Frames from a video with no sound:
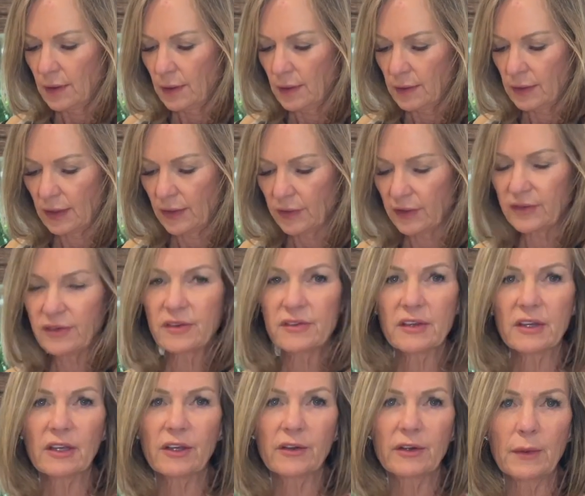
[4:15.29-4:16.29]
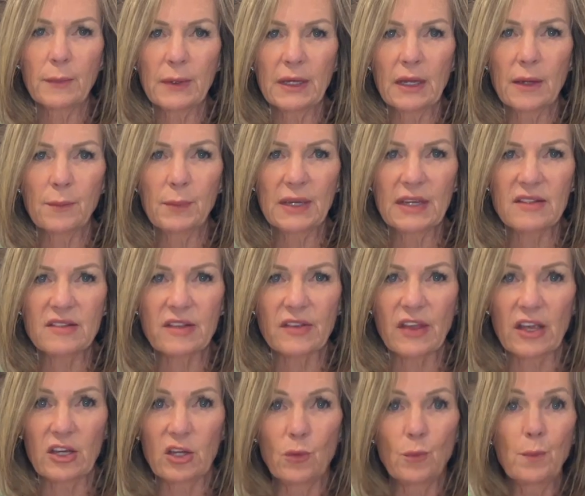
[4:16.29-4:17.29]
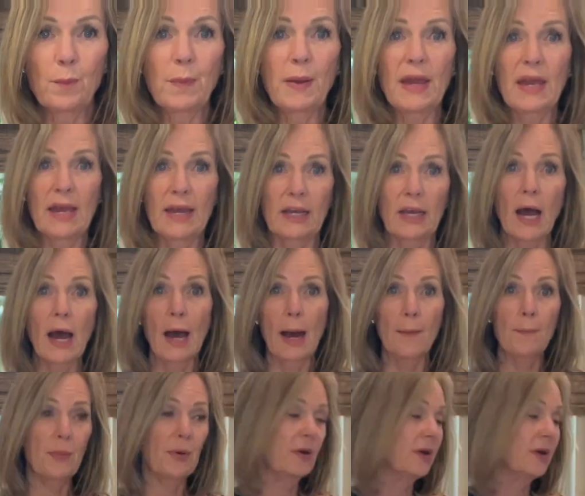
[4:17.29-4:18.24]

Now this isn't gonna be a pizza that you pick up.